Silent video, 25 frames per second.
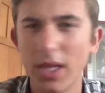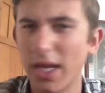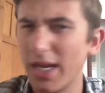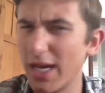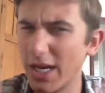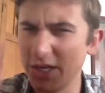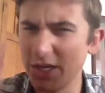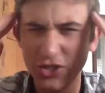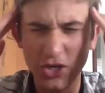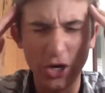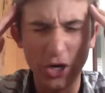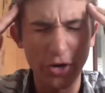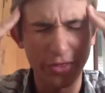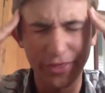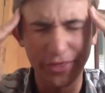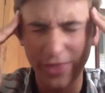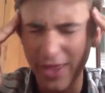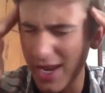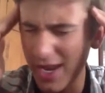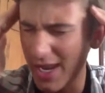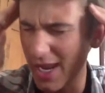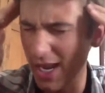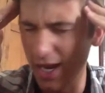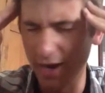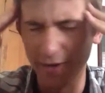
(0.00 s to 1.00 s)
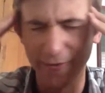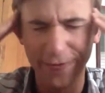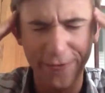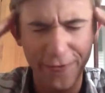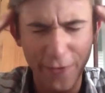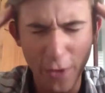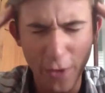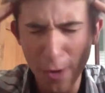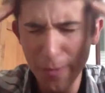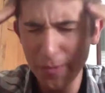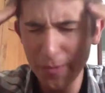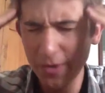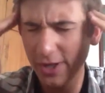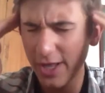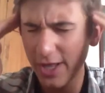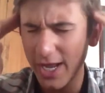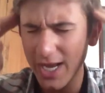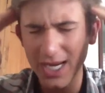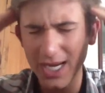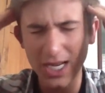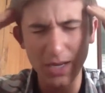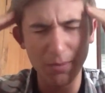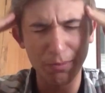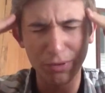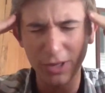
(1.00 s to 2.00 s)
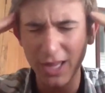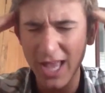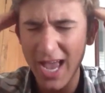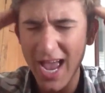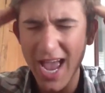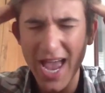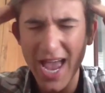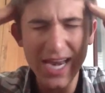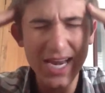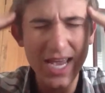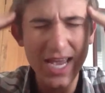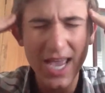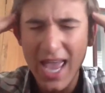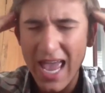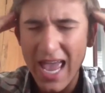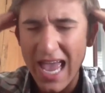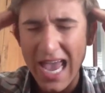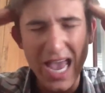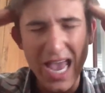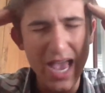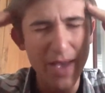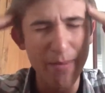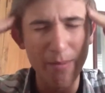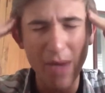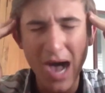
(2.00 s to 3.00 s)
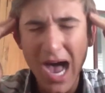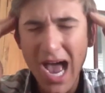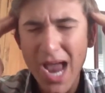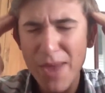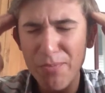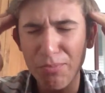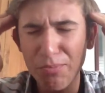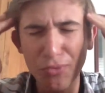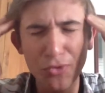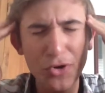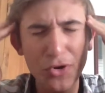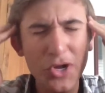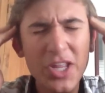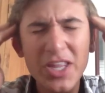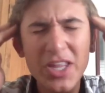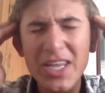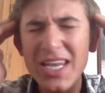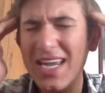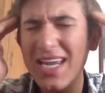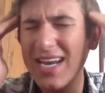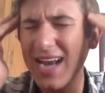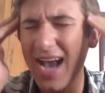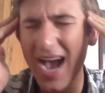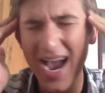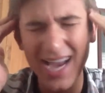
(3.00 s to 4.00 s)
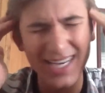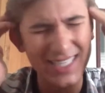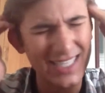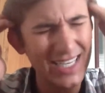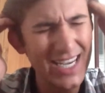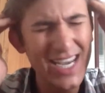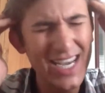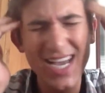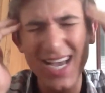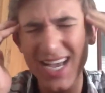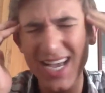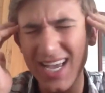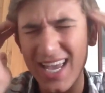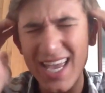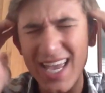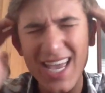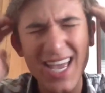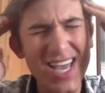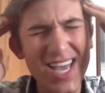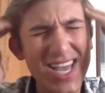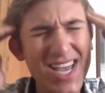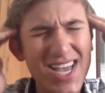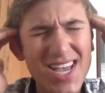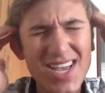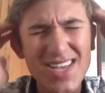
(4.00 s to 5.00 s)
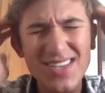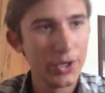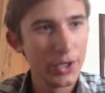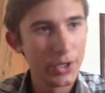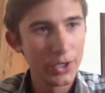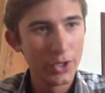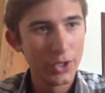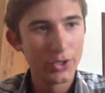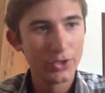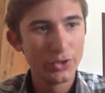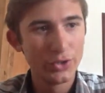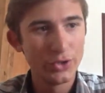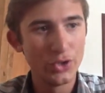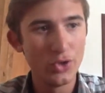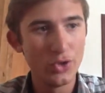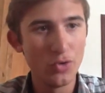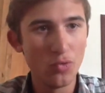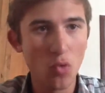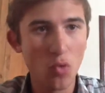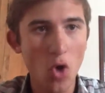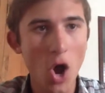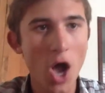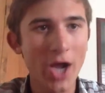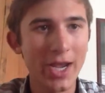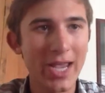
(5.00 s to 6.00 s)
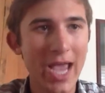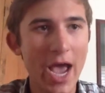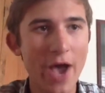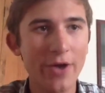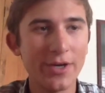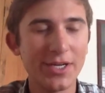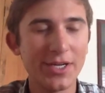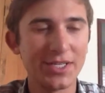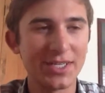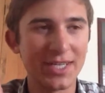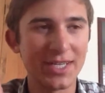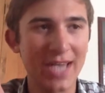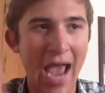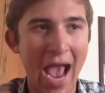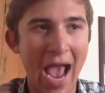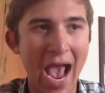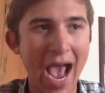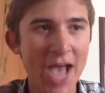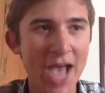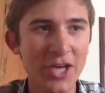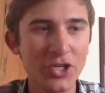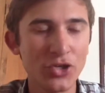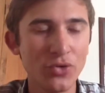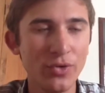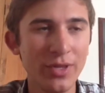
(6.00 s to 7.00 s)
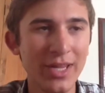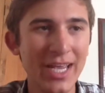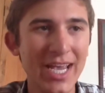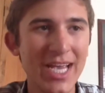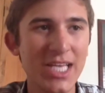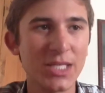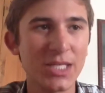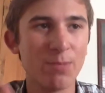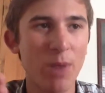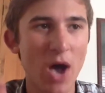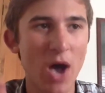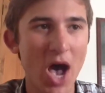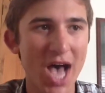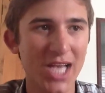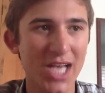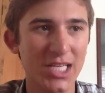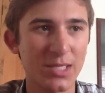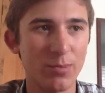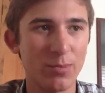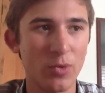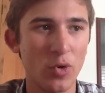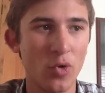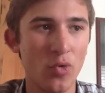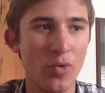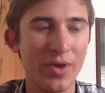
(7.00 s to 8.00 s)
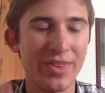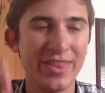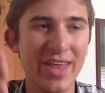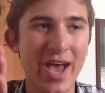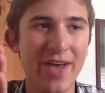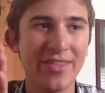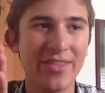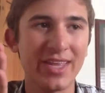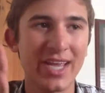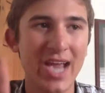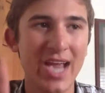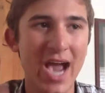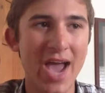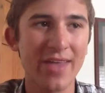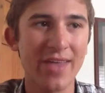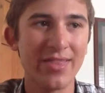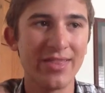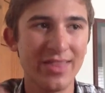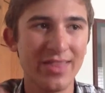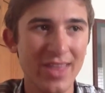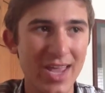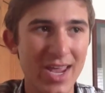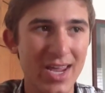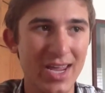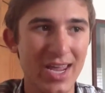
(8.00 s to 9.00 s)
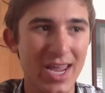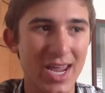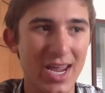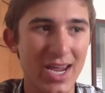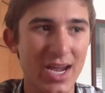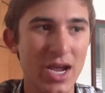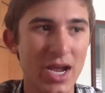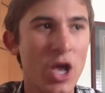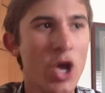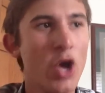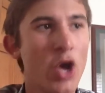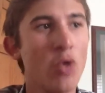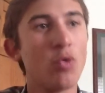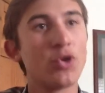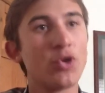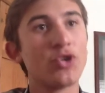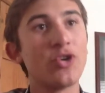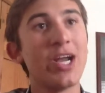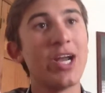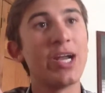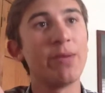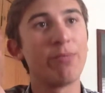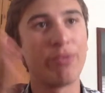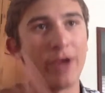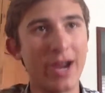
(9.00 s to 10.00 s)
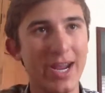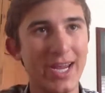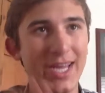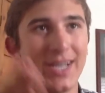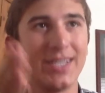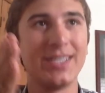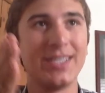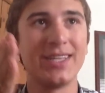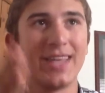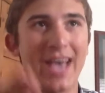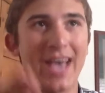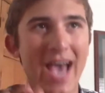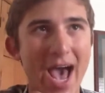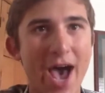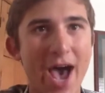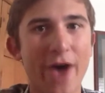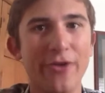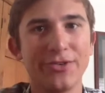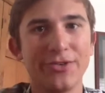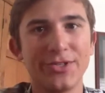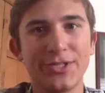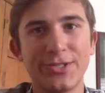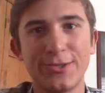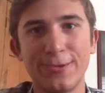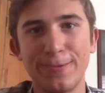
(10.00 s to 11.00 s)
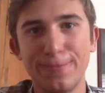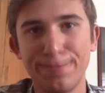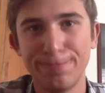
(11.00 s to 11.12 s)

And I start thinking, formulating a plan, and my brilliant idea is to walk out as casually as possible without the guy thinking we're trying to break into the house.